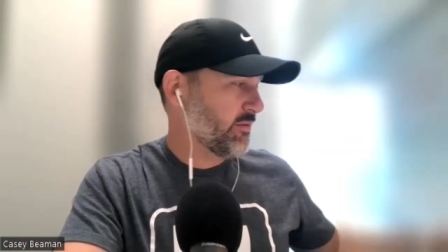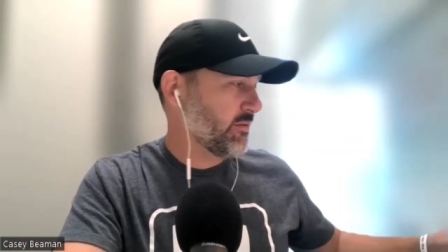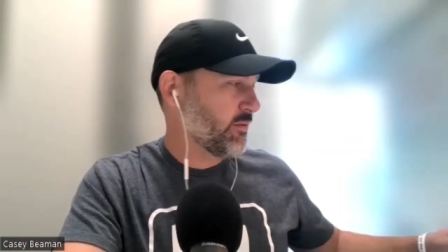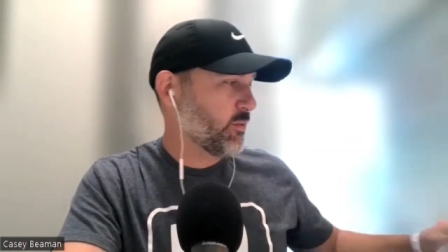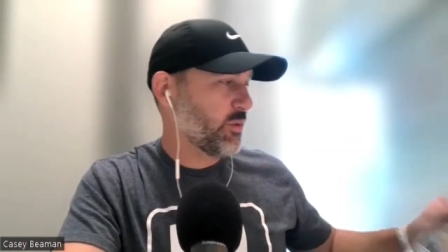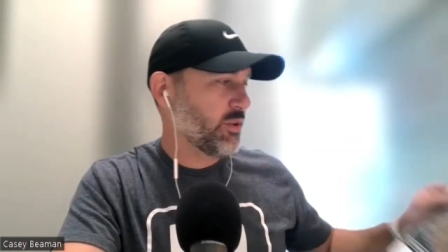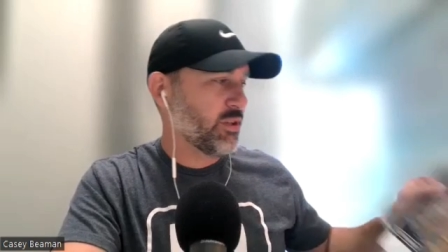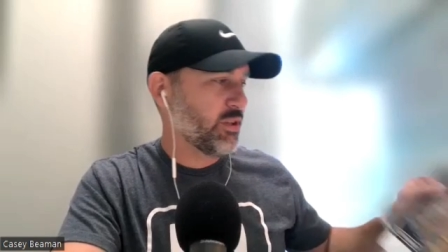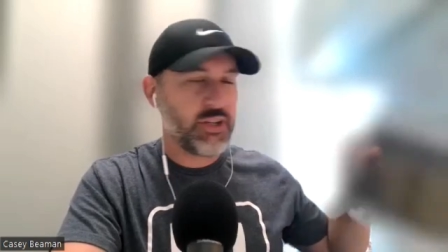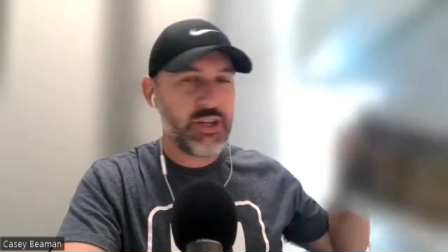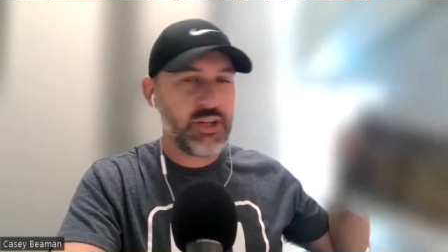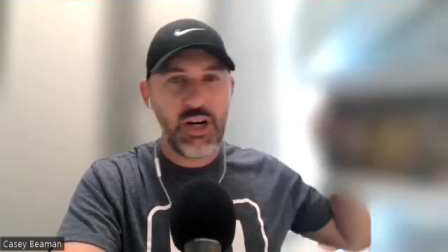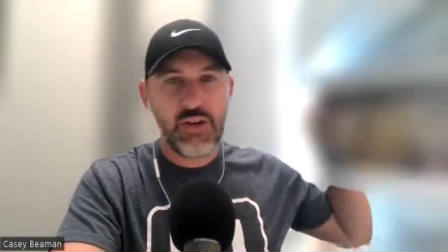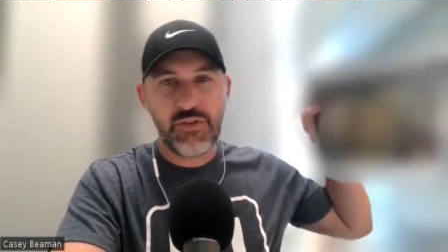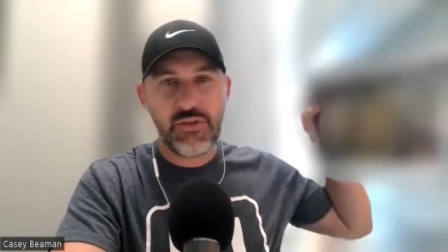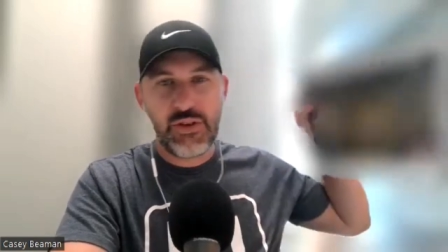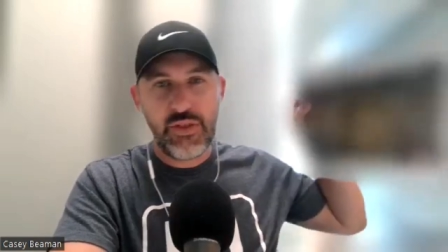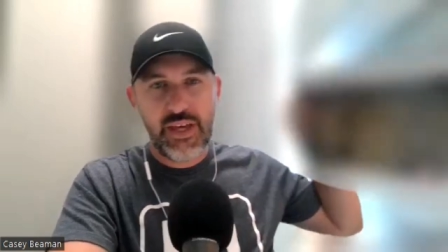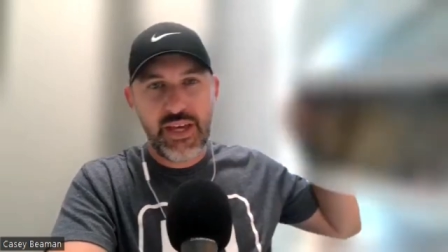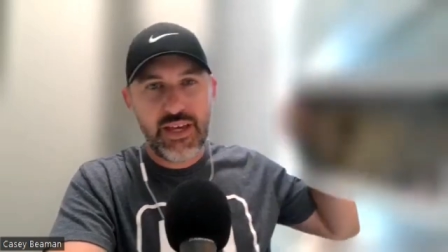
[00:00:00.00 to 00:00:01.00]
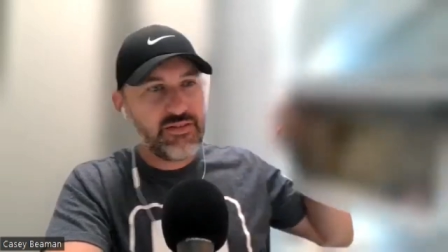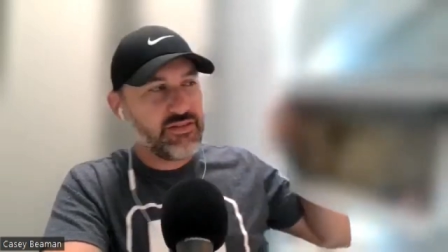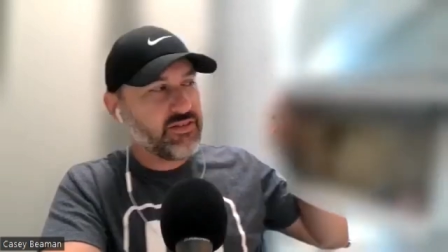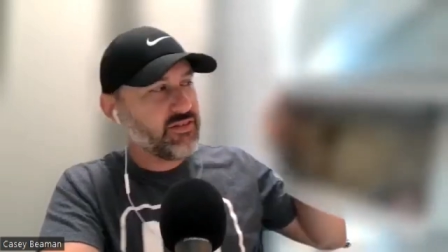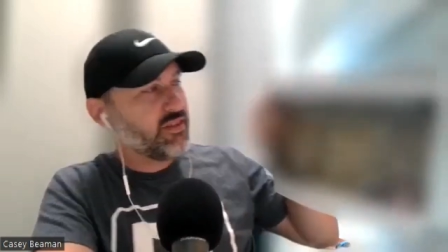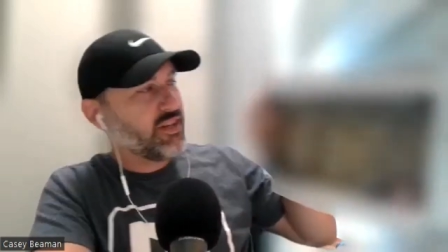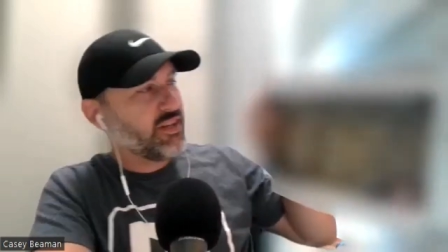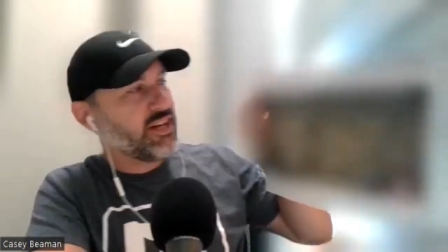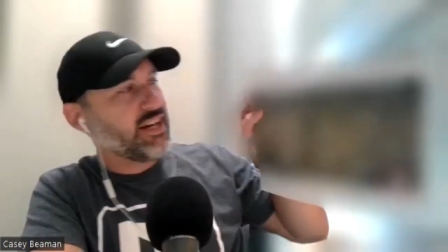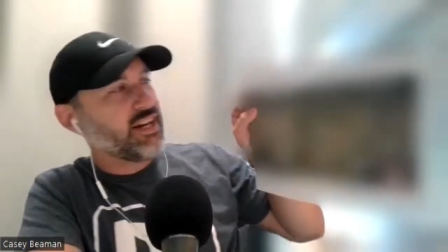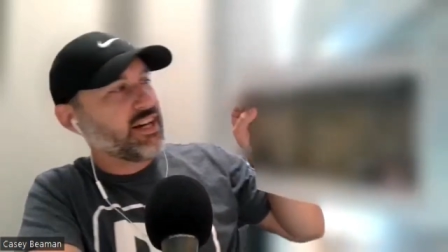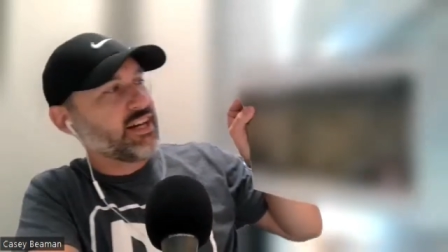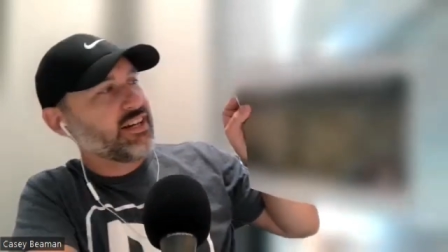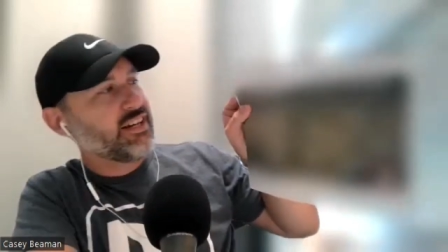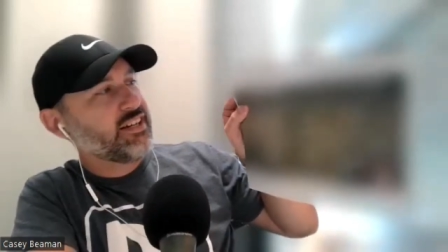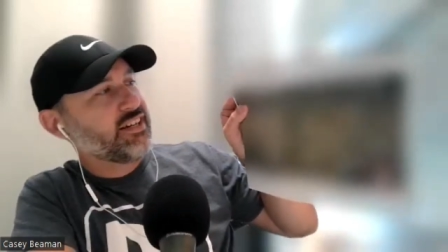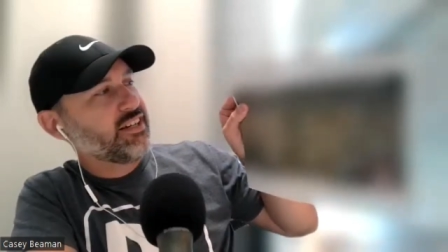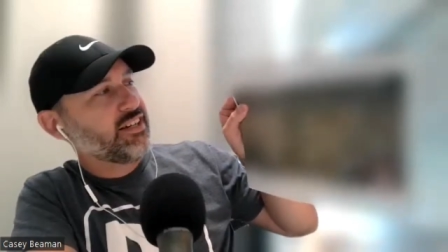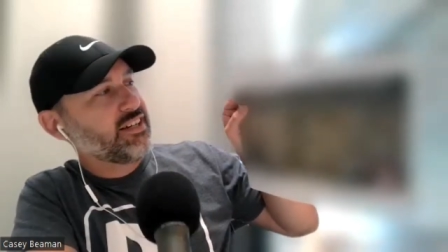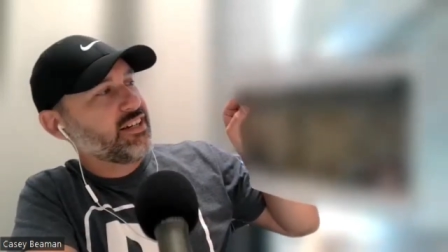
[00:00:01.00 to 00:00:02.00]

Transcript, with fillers: We were looking over this uh,